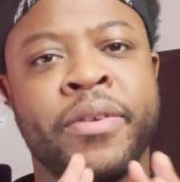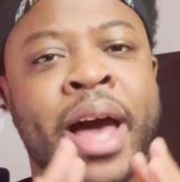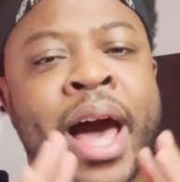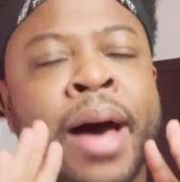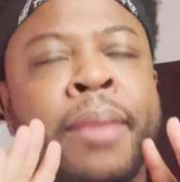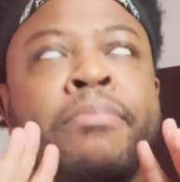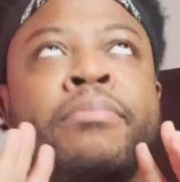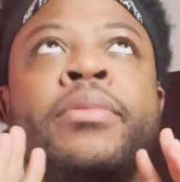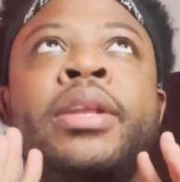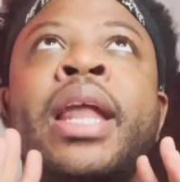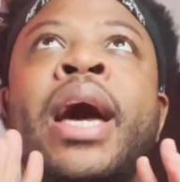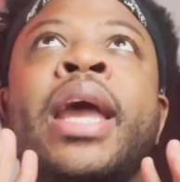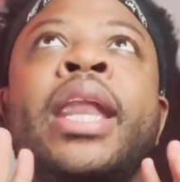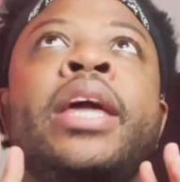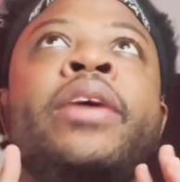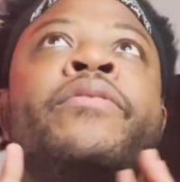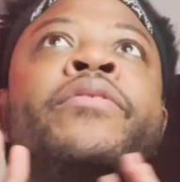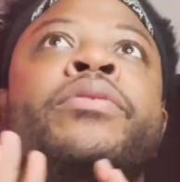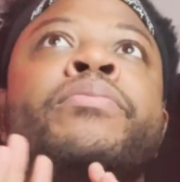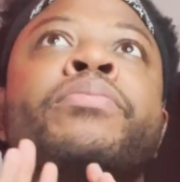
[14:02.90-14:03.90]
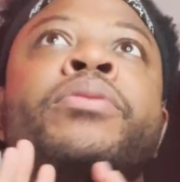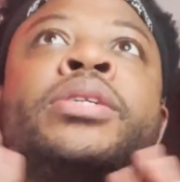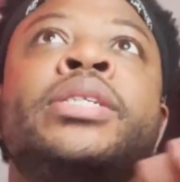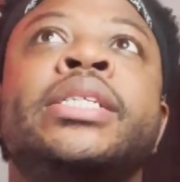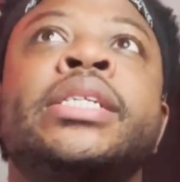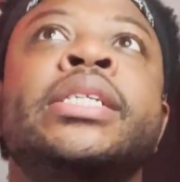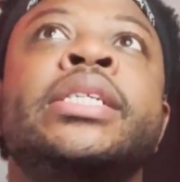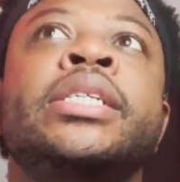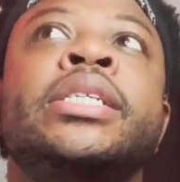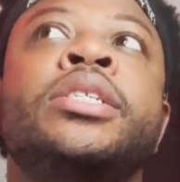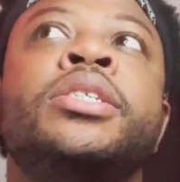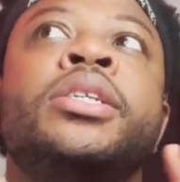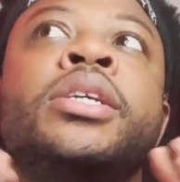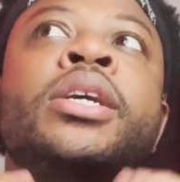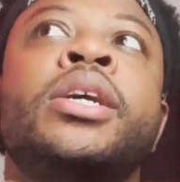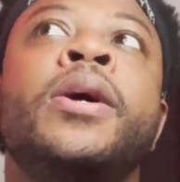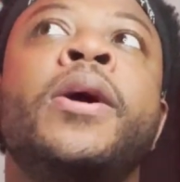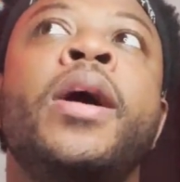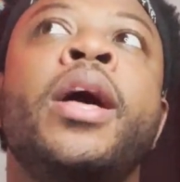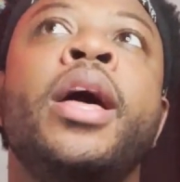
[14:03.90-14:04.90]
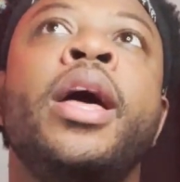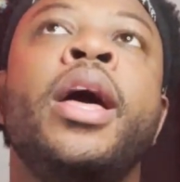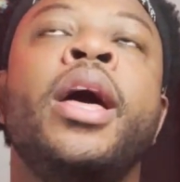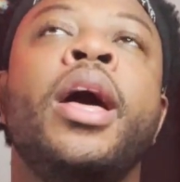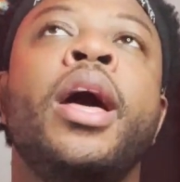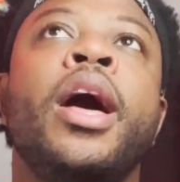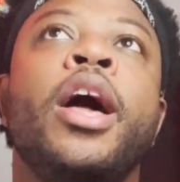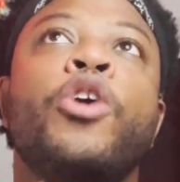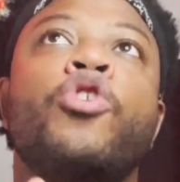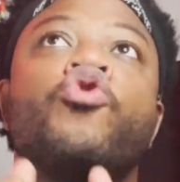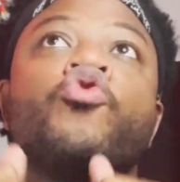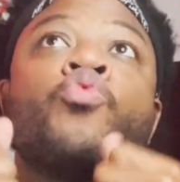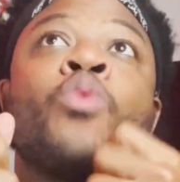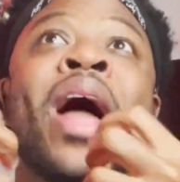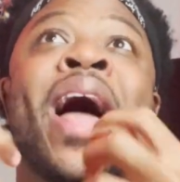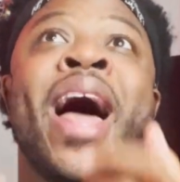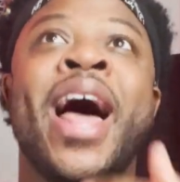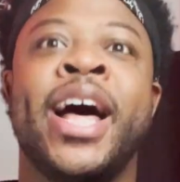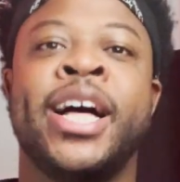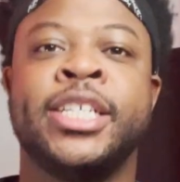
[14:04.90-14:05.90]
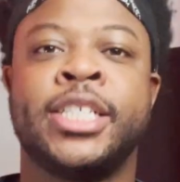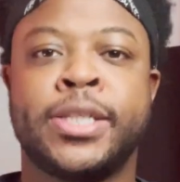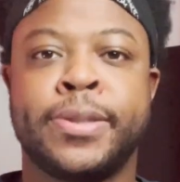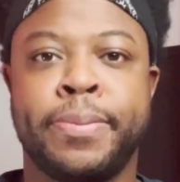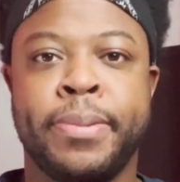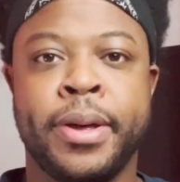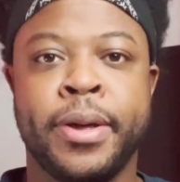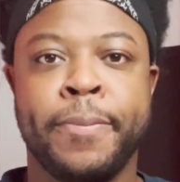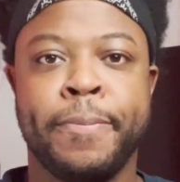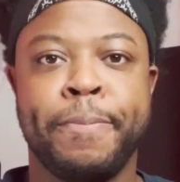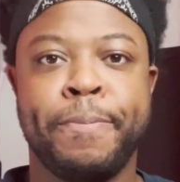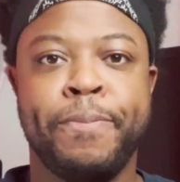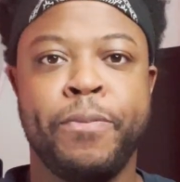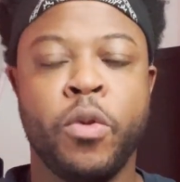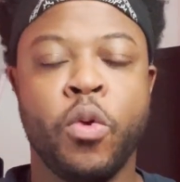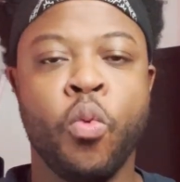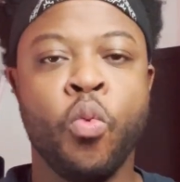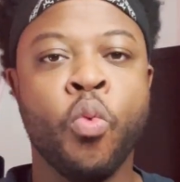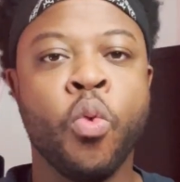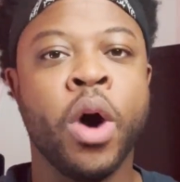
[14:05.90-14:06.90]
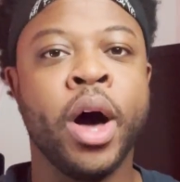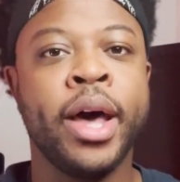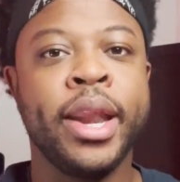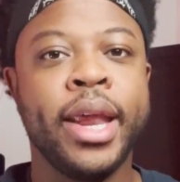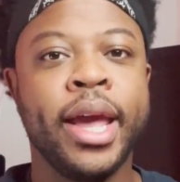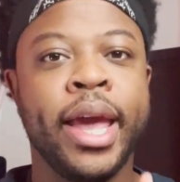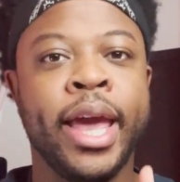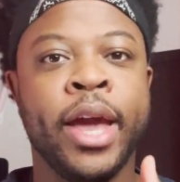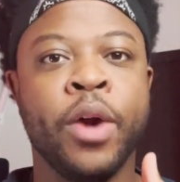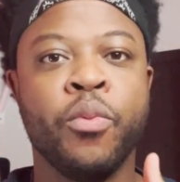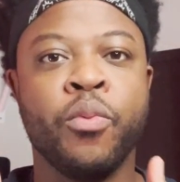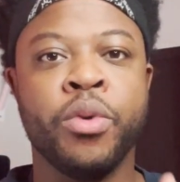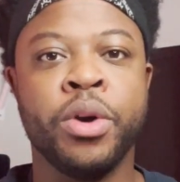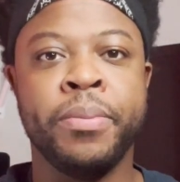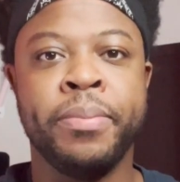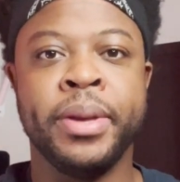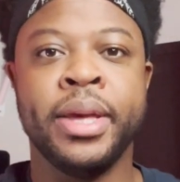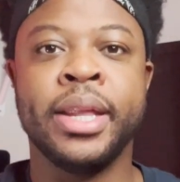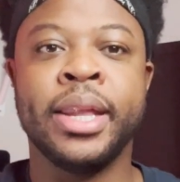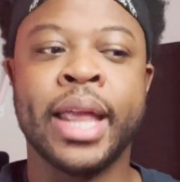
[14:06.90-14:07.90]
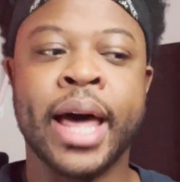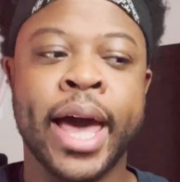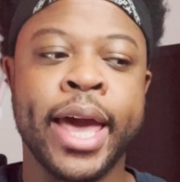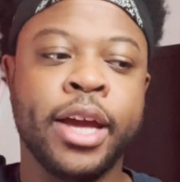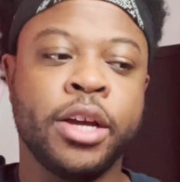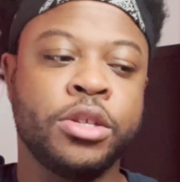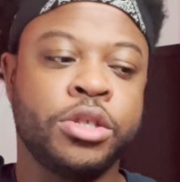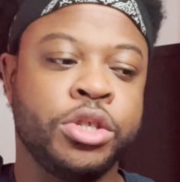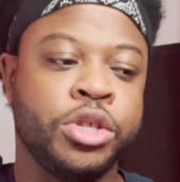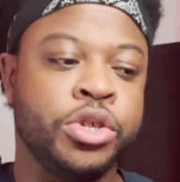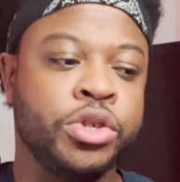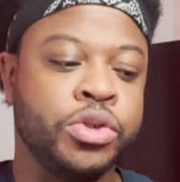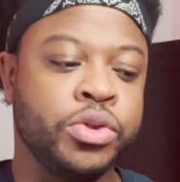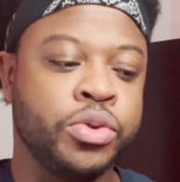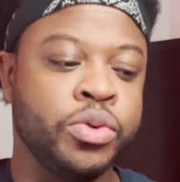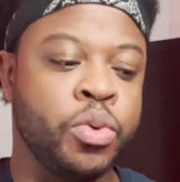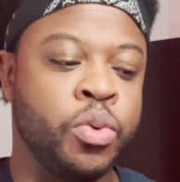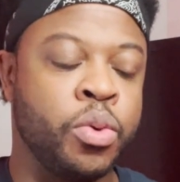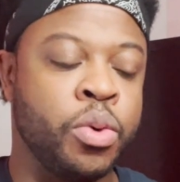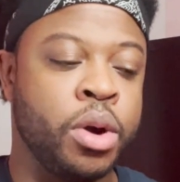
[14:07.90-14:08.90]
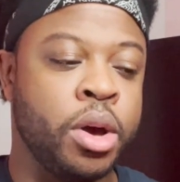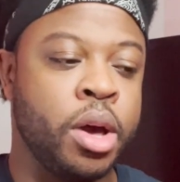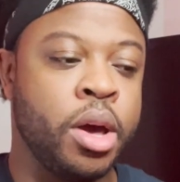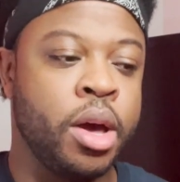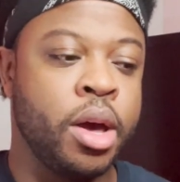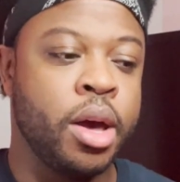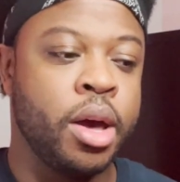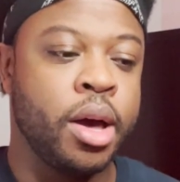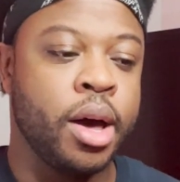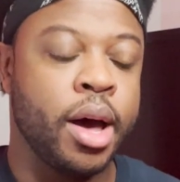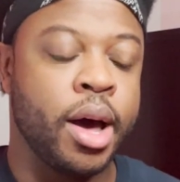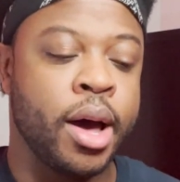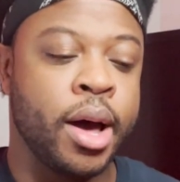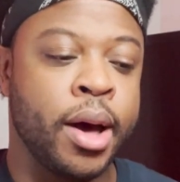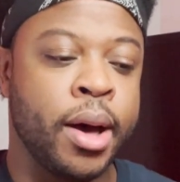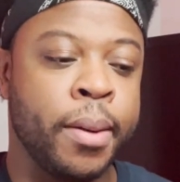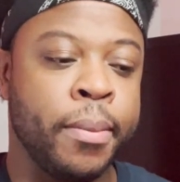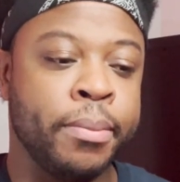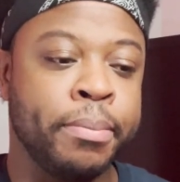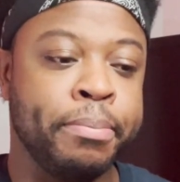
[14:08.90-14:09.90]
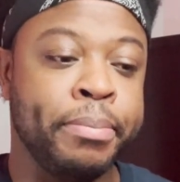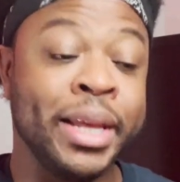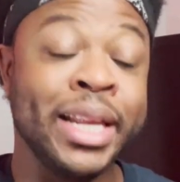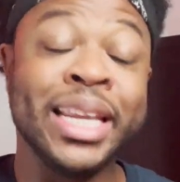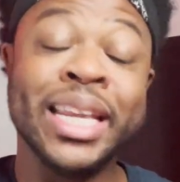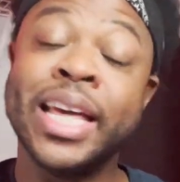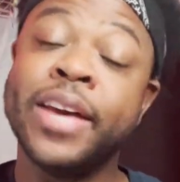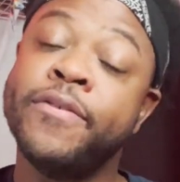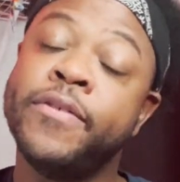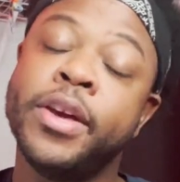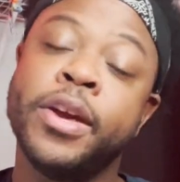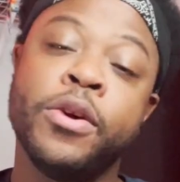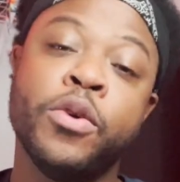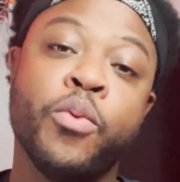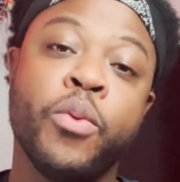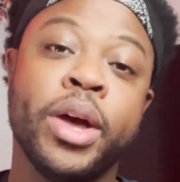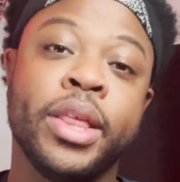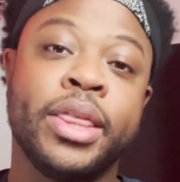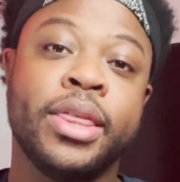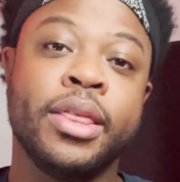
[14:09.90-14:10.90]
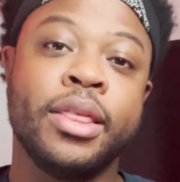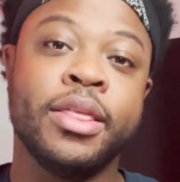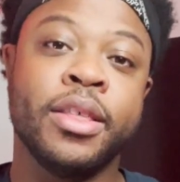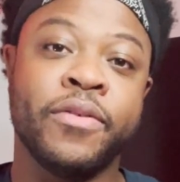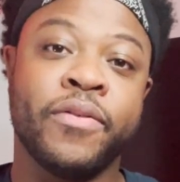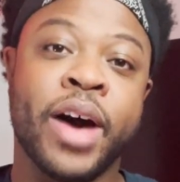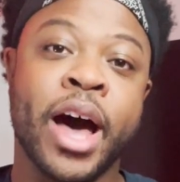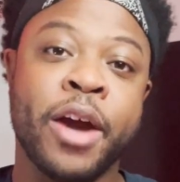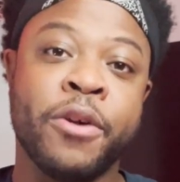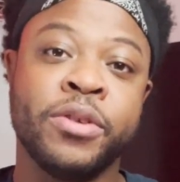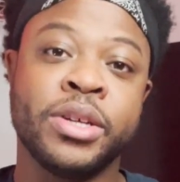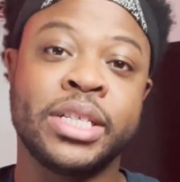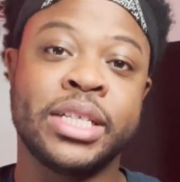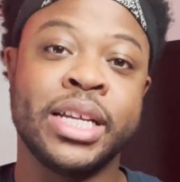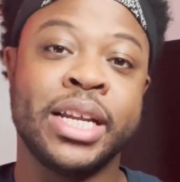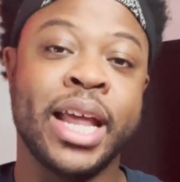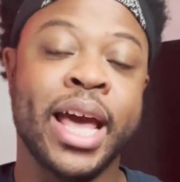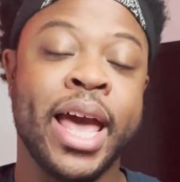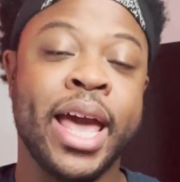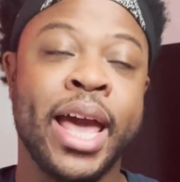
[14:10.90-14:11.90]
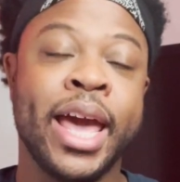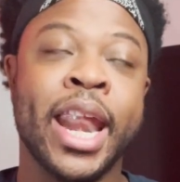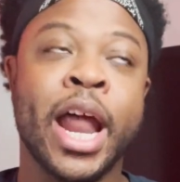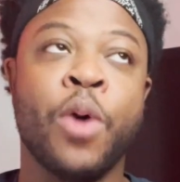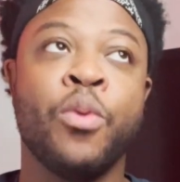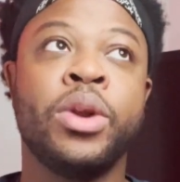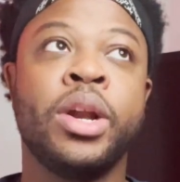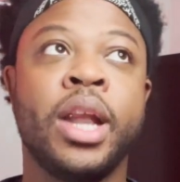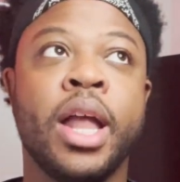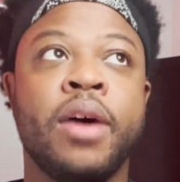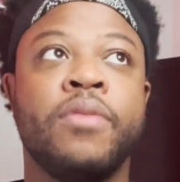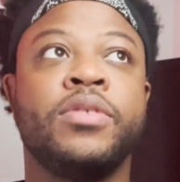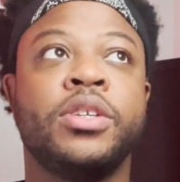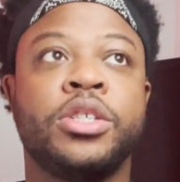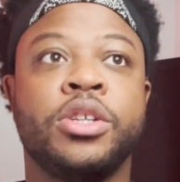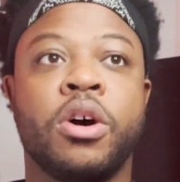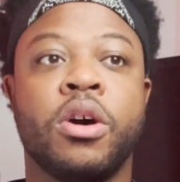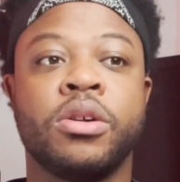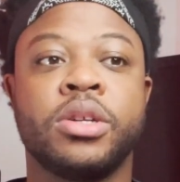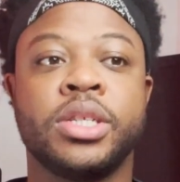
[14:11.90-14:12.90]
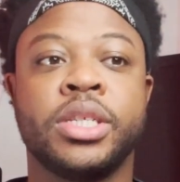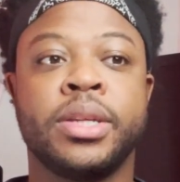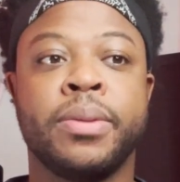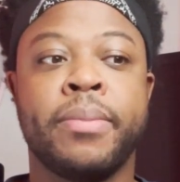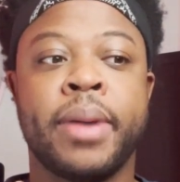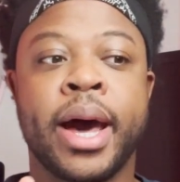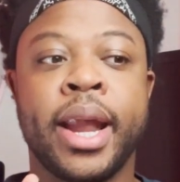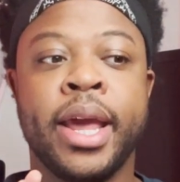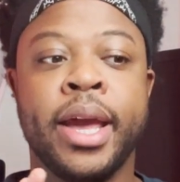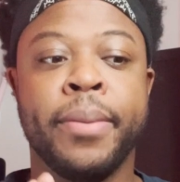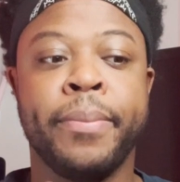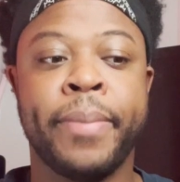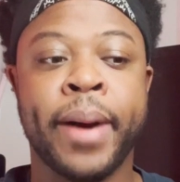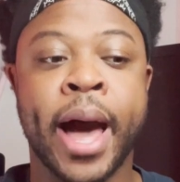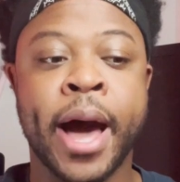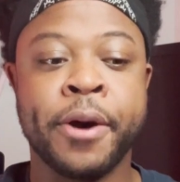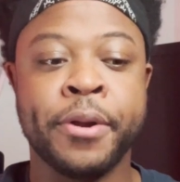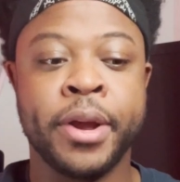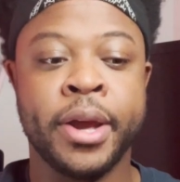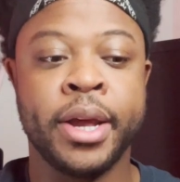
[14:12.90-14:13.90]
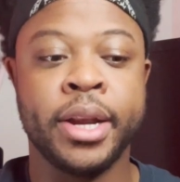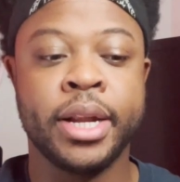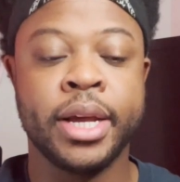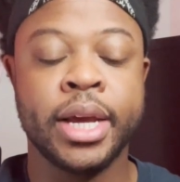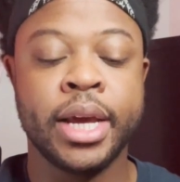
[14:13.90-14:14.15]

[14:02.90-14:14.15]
I'm not even pretending to grasp what it would be like to be living with the virus today. And I would love to talk to somebody about it